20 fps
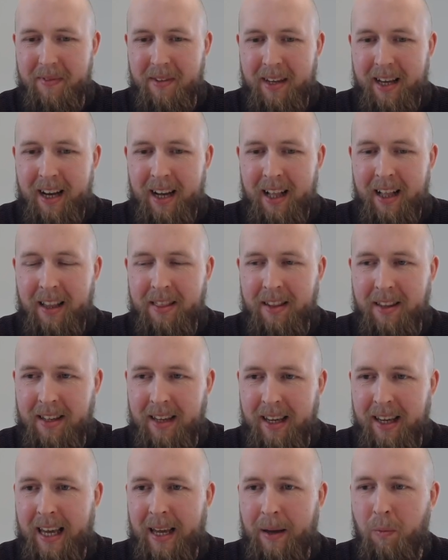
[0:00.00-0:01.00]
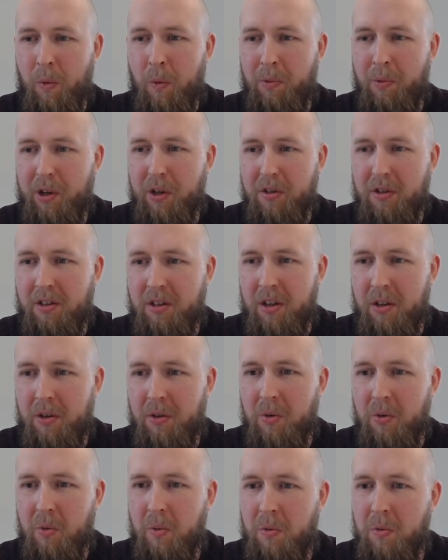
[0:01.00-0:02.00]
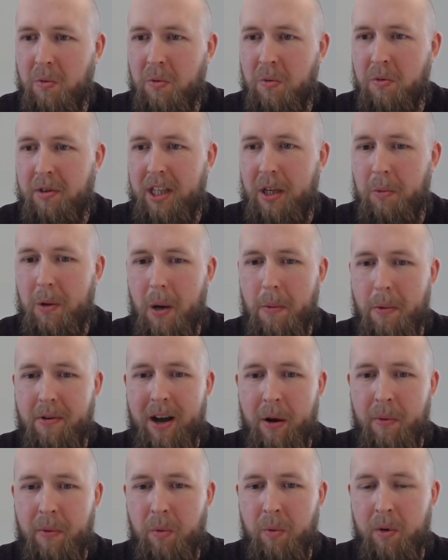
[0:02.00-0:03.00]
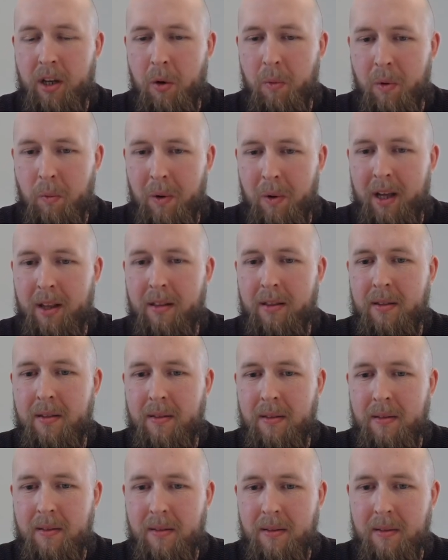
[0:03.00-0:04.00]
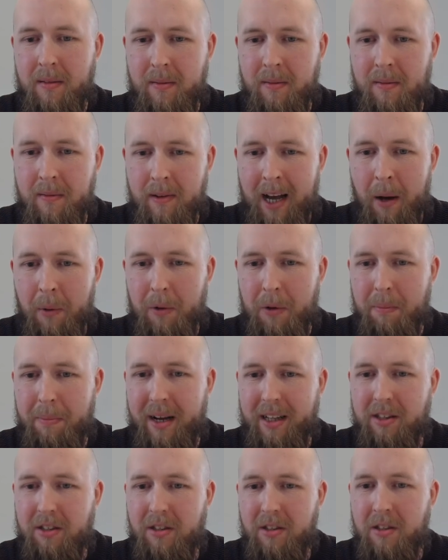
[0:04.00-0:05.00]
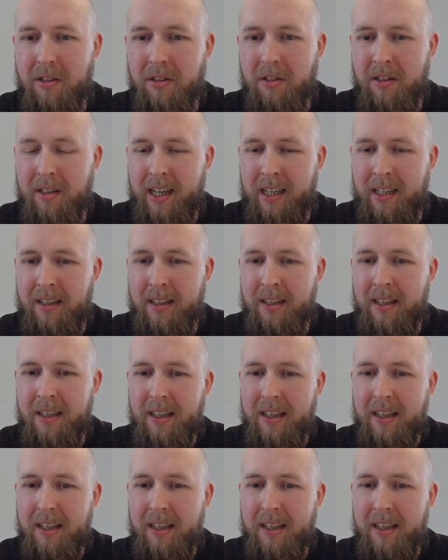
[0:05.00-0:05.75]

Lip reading: Yeah, I think it will be good to see where we're at with our competitors and